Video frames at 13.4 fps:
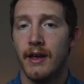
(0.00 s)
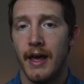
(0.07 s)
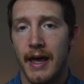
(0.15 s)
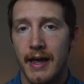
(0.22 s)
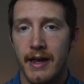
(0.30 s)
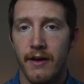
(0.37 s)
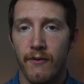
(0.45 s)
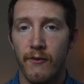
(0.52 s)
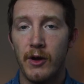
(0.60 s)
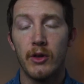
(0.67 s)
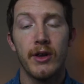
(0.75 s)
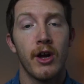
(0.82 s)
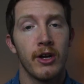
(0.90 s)
a
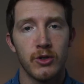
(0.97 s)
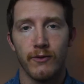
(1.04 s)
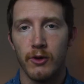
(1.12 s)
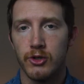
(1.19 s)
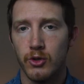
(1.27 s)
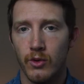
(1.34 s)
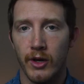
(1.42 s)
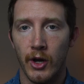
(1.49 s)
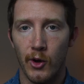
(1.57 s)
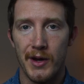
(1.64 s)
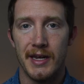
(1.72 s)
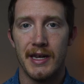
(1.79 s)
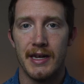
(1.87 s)
fairly controversial
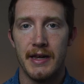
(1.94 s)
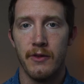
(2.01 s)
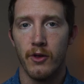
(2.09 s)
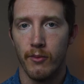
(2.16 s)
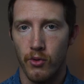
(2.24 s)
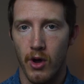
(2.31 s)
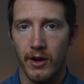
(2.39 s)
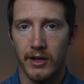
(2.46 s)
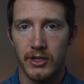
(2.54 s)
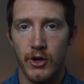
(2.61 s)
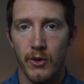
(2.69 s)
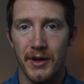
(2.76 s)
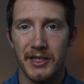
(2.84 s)
ingredient in their product
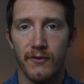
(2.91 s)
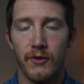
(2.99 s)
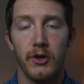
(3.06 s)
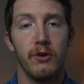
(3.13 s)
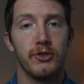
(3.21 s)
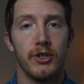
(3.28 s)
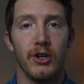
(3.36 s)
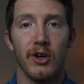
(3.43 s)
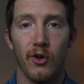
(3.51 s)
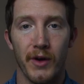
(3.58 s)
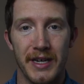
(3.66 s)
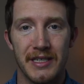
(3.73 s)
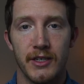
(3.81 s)
known as Fadogia
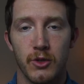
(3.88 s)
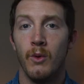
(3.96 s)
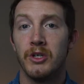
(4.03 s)
Agrestis,